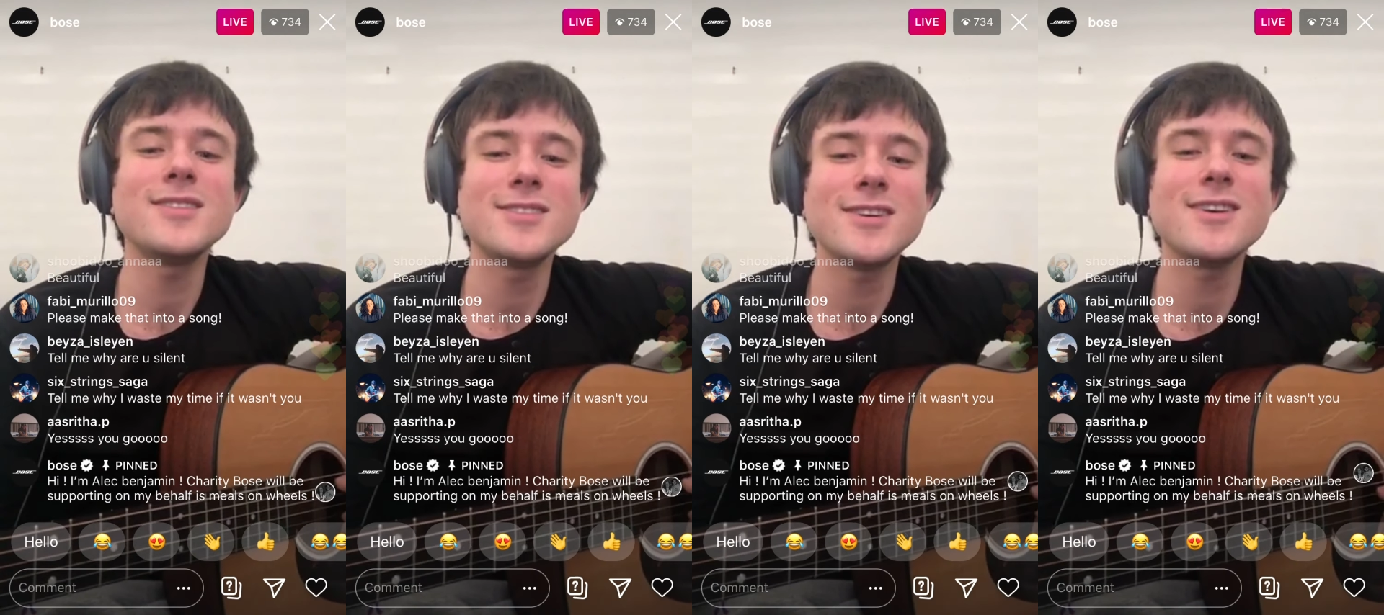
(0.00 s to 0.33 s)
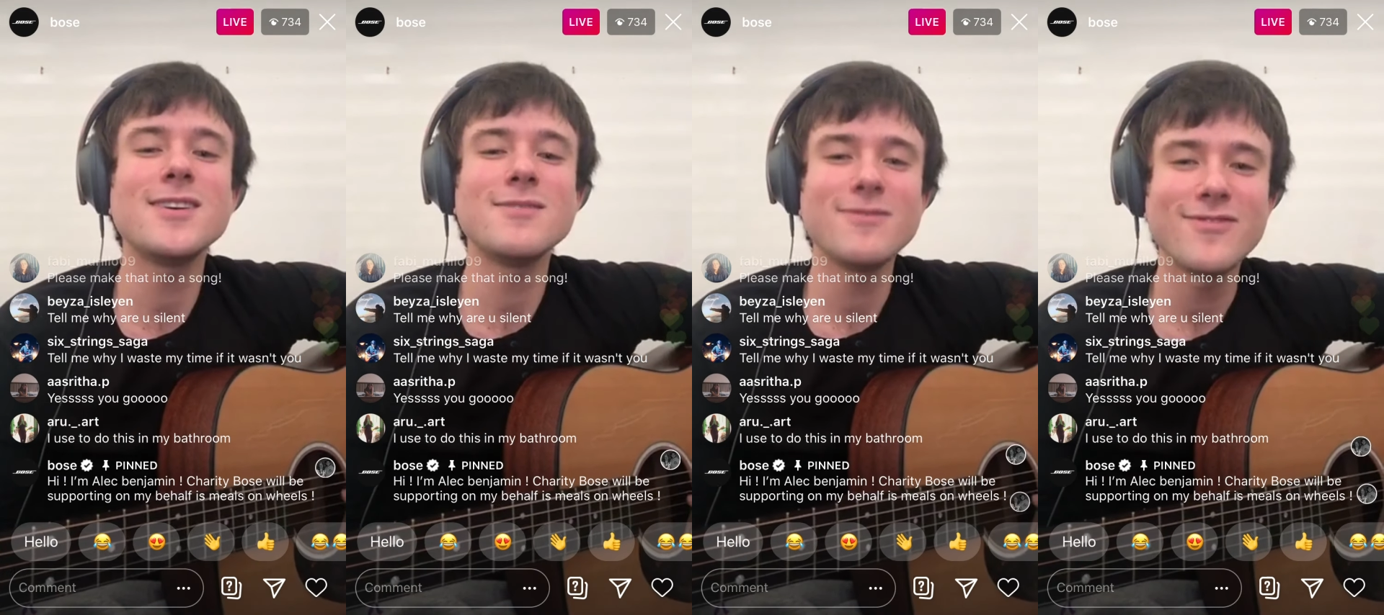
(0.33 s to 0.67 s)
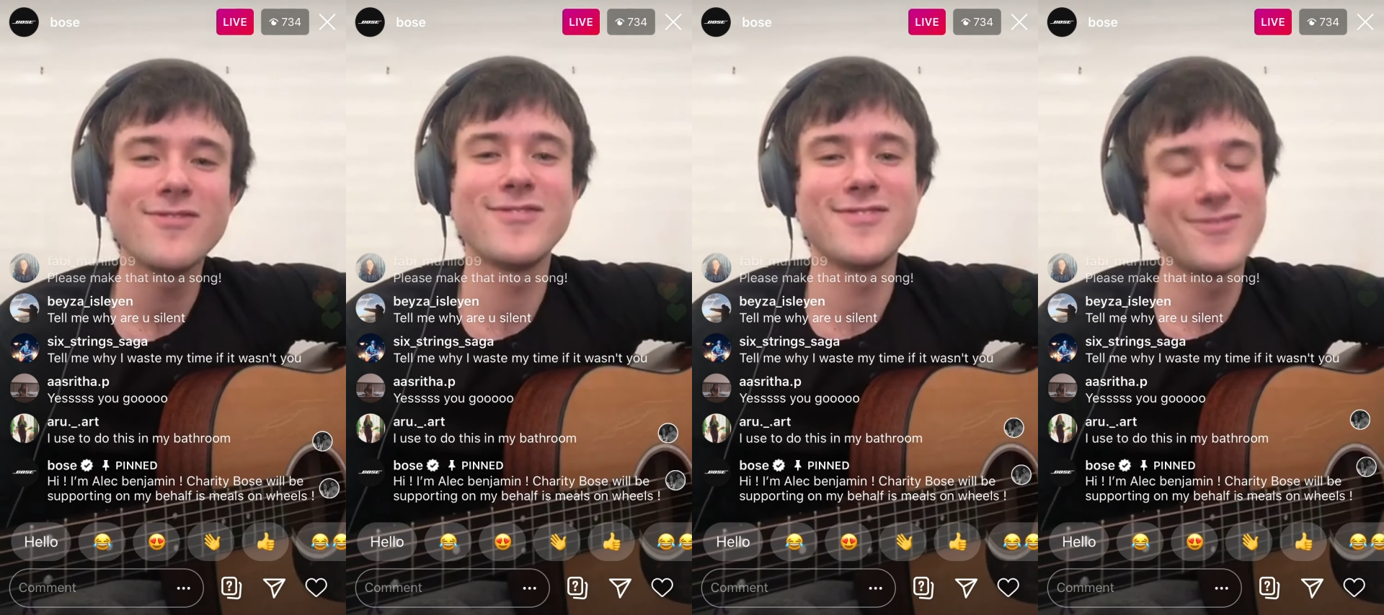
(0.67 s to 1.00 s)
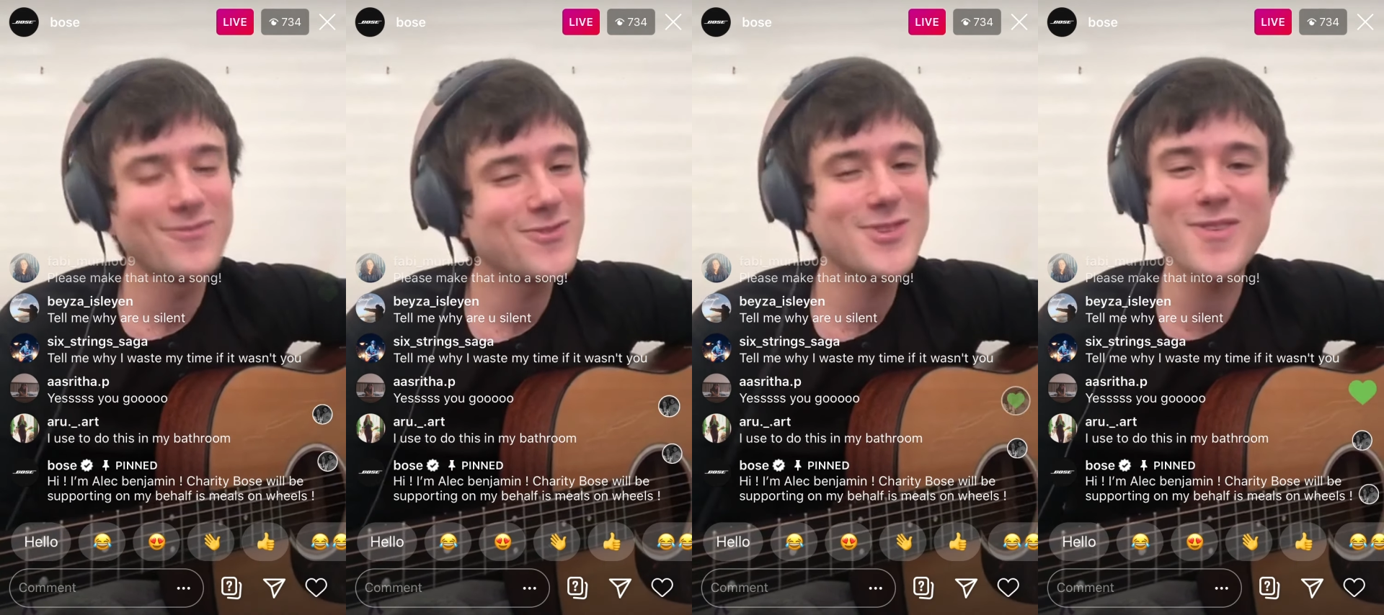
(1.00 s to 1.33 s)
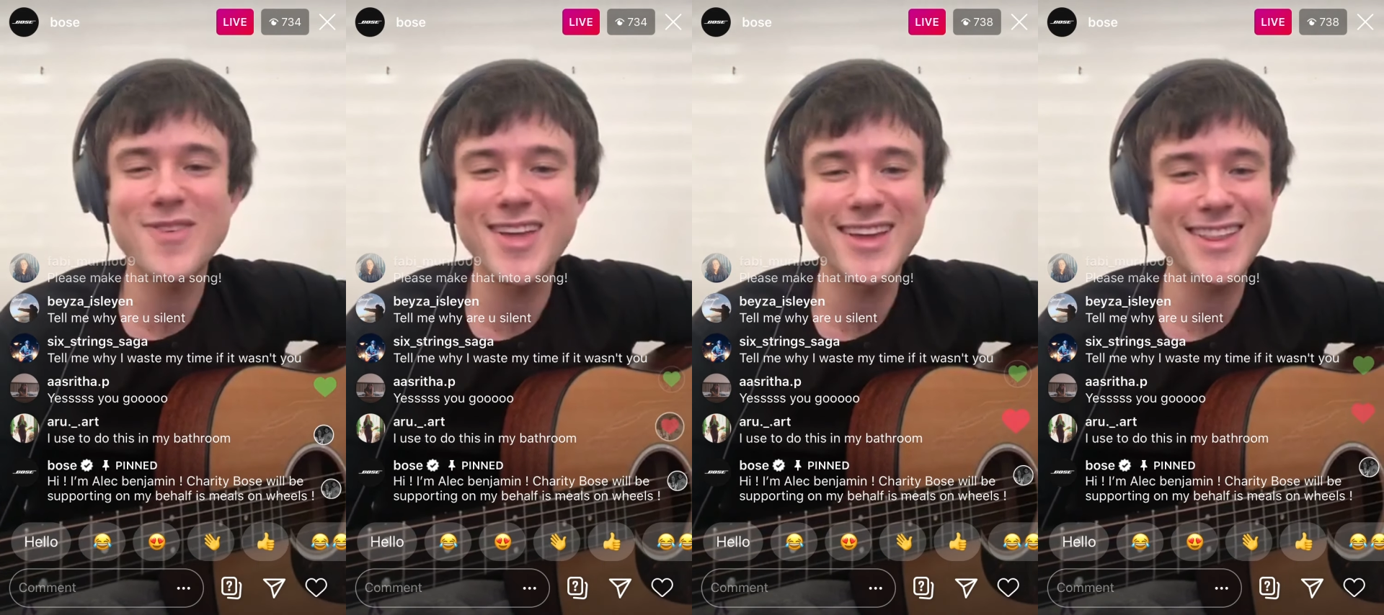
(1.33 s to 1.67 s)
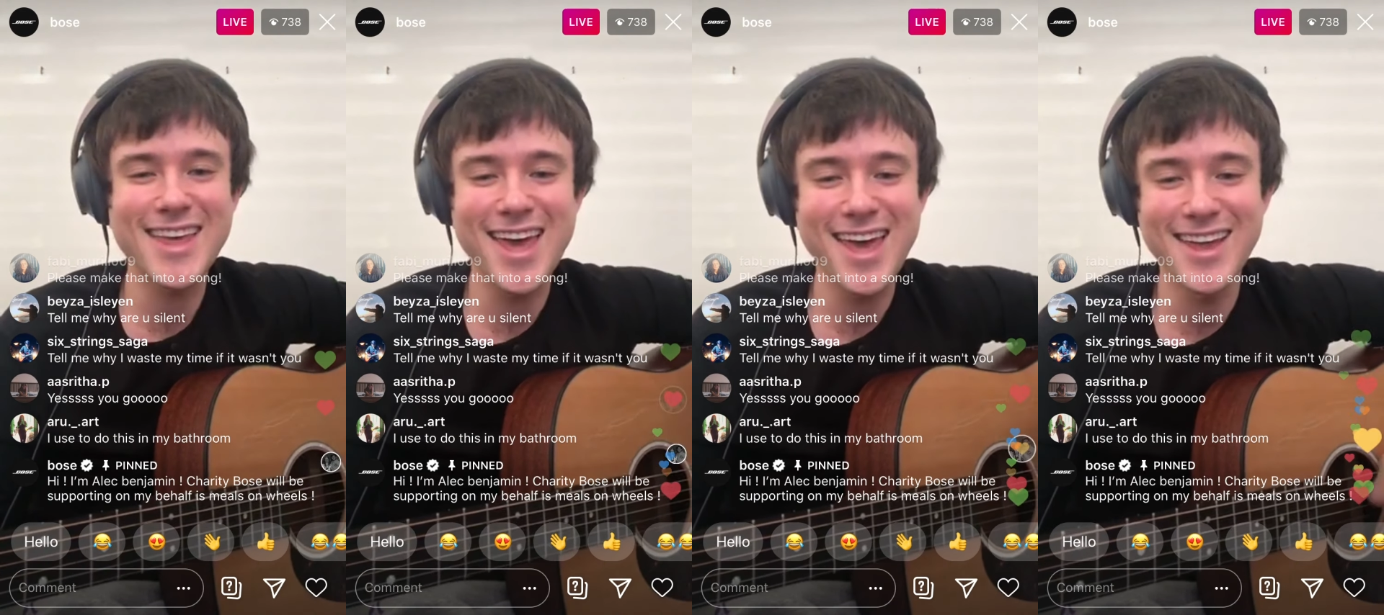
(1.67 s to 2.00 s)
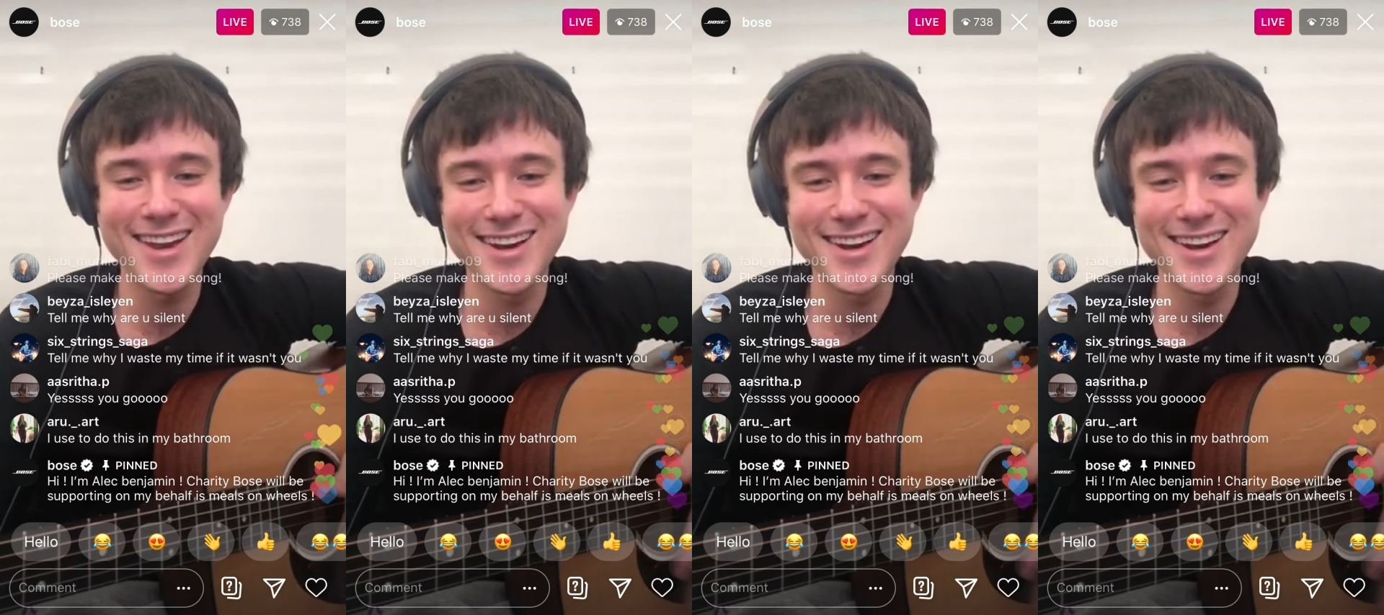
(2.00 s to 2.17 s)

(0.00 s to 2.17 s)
time. Something like that.